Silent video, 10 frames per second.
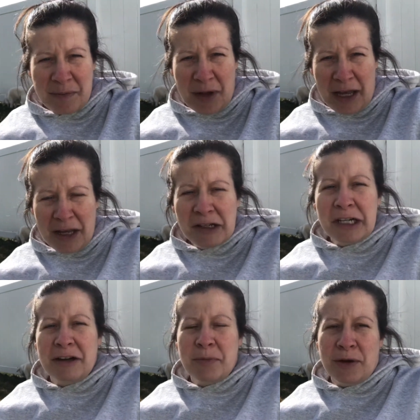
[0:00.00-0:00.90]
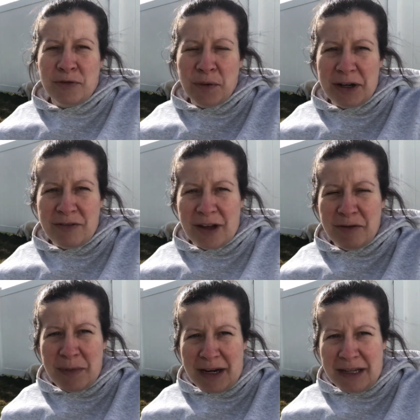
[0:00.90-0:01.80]
okay? Should have about 45
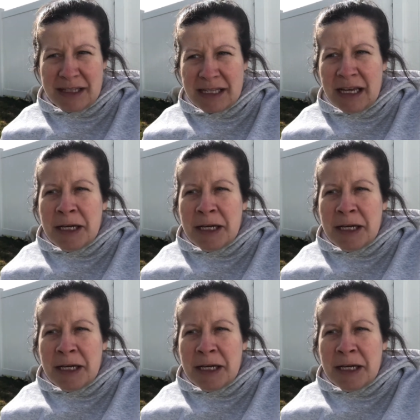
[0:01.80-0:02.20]
minutes.